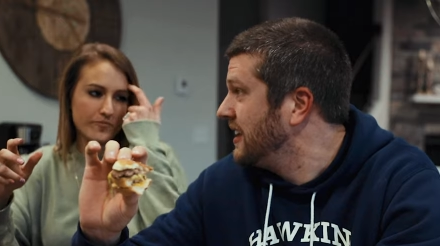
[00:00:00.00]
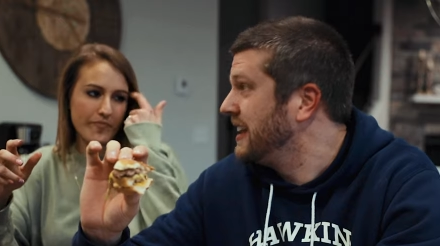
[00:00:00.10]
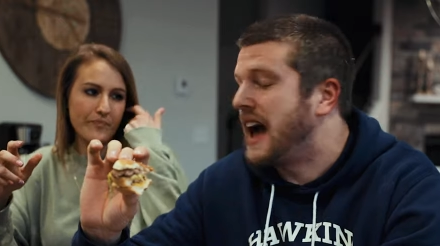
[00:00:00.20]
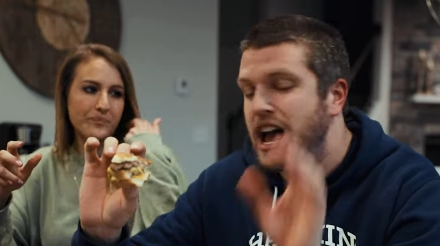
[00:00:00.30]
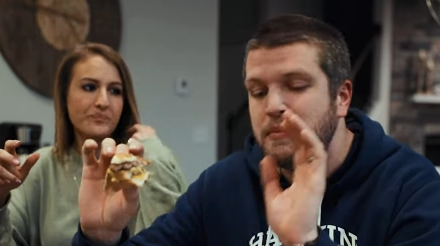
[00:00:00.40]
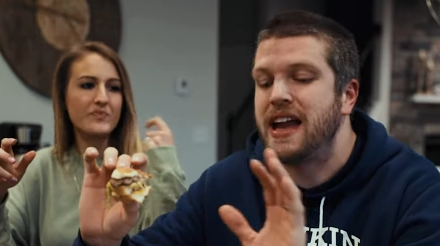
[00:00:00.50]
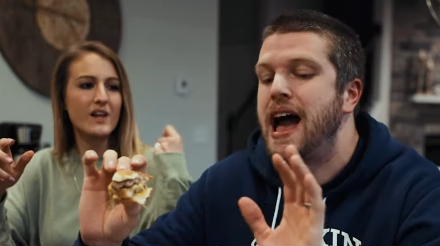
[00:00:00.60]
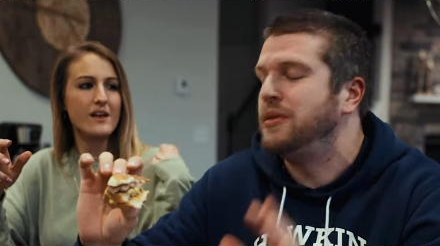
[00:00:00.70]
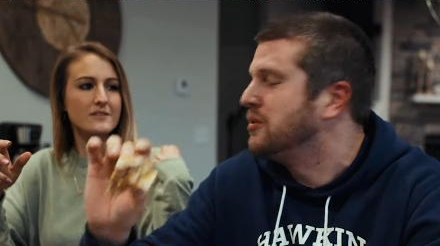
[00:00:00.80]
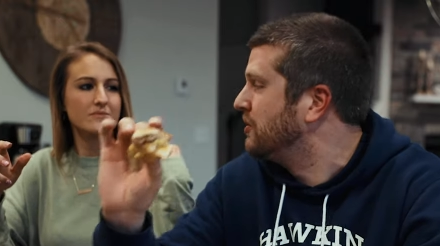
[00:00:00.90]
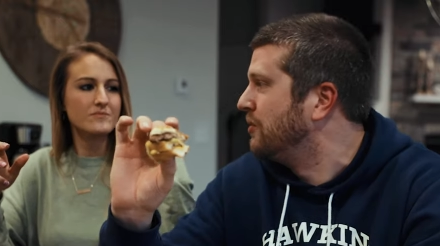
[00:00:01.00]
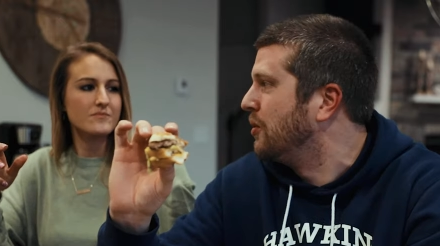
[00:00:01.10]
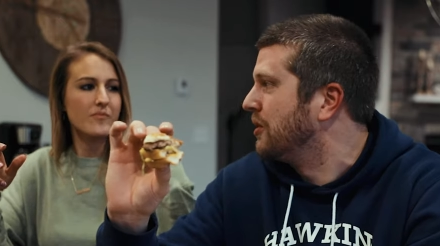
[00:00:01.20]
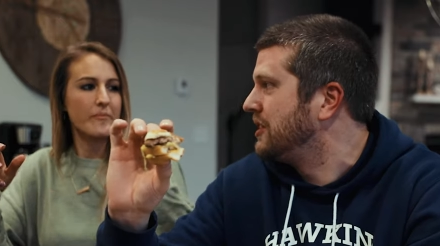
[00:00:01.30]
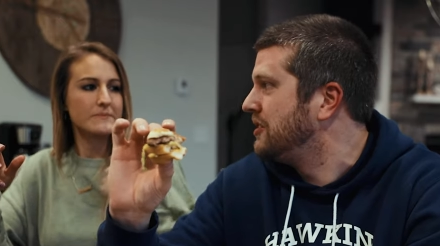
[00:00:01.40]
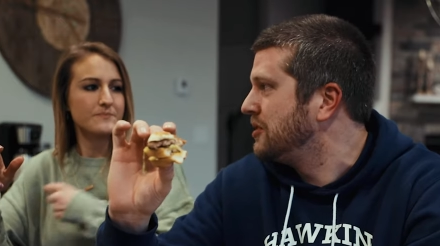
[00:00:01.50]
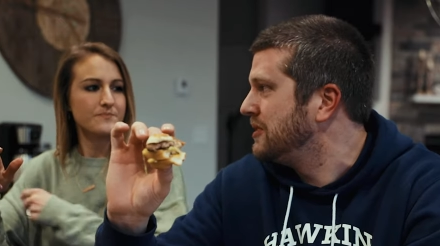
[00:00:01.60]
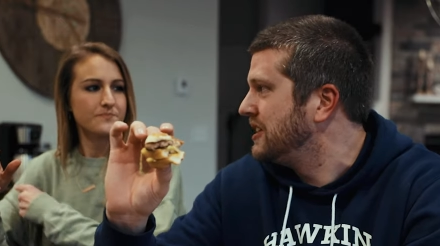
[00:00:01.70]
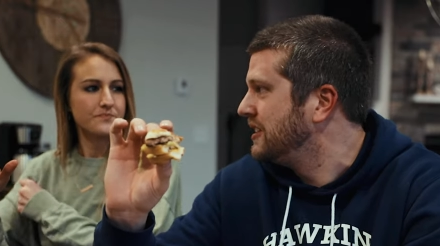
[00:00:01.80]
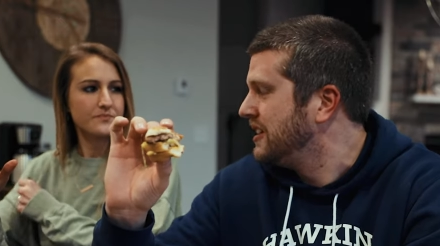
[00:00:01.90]
Speaker 1: like I'd be happy with four, you know what I
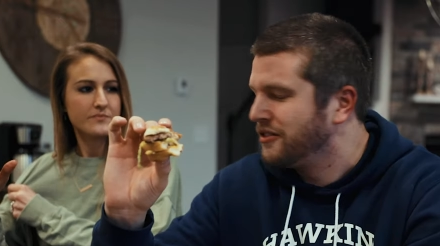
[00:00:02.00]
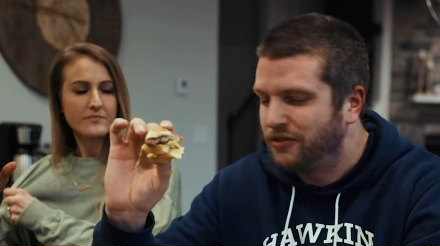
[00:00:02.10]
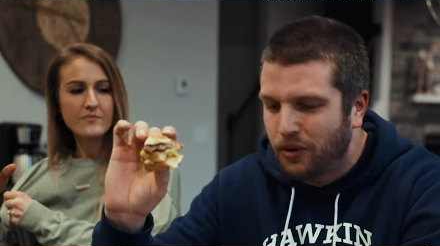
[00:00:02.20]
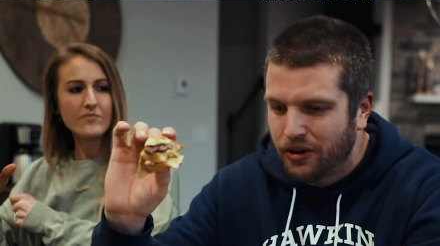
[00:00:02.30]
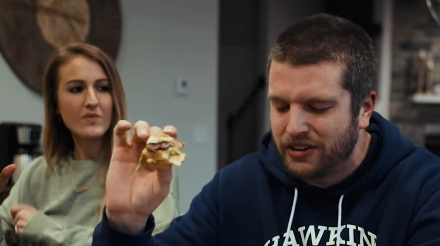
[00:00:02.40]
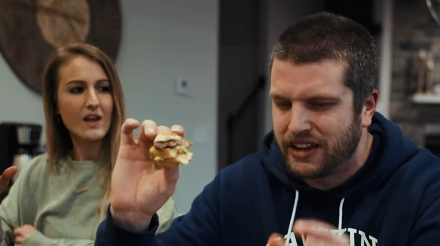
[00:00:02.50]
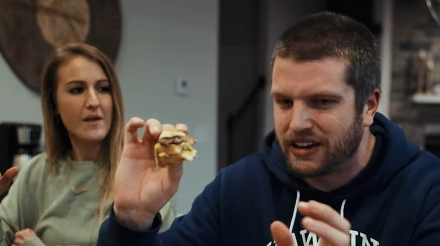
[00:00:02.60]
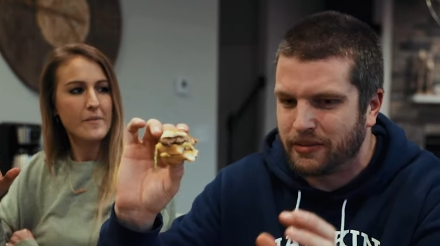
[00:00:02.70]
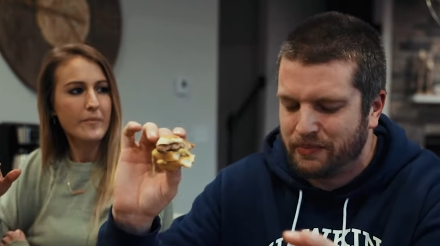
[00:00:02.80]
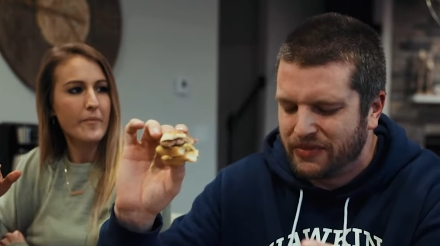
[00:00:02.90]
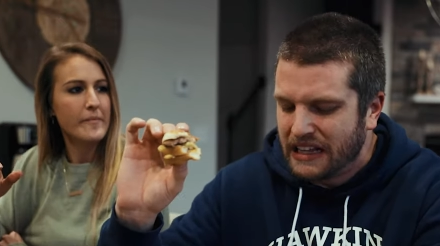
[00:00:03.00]
mean? Four is like a...